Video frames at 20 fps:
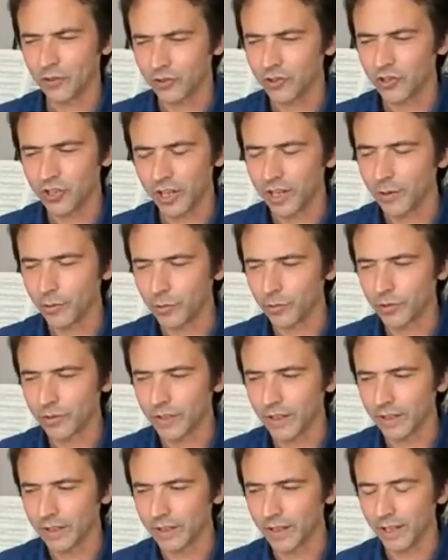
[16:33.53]
generous
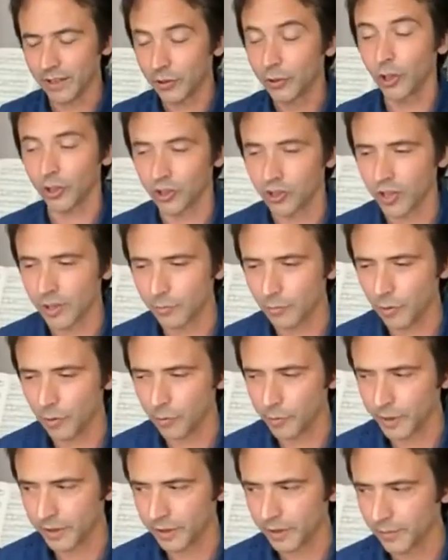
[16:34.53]
and touching
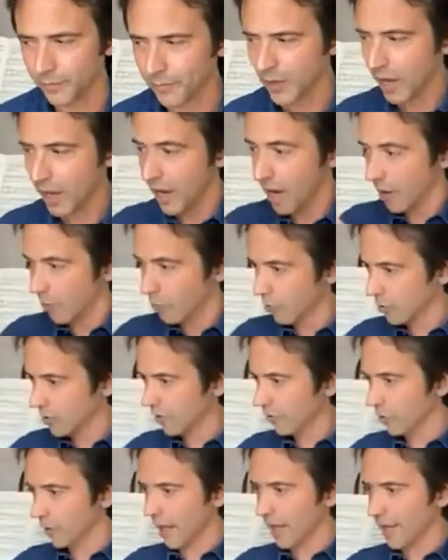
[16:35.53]
moment.
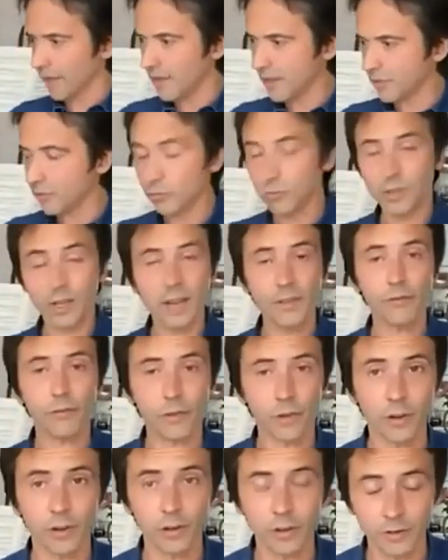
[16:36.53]
Wonderful. I think today,
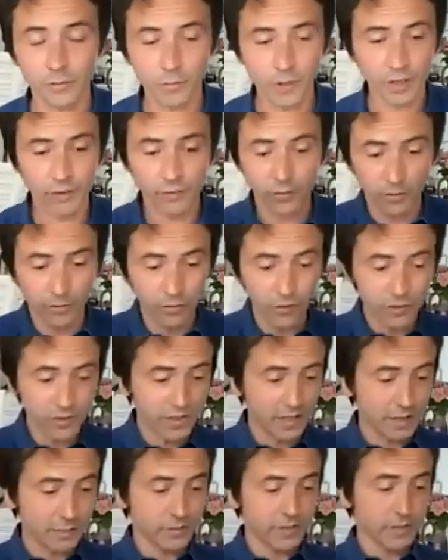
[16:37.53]
for one of the first
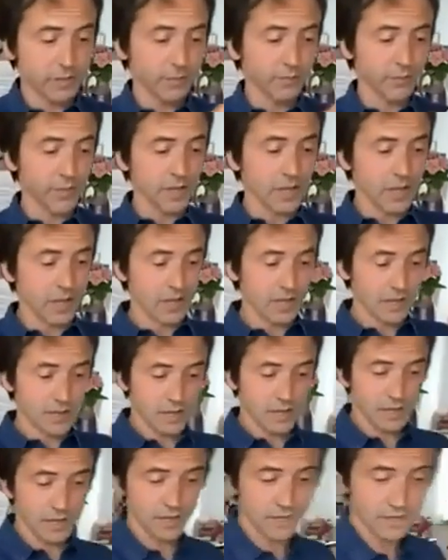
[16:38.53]
times
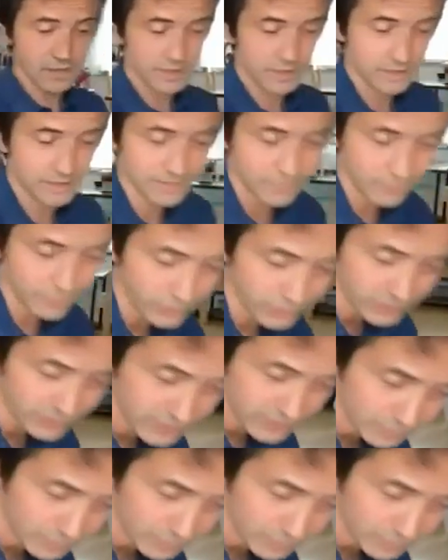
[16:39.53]
in these first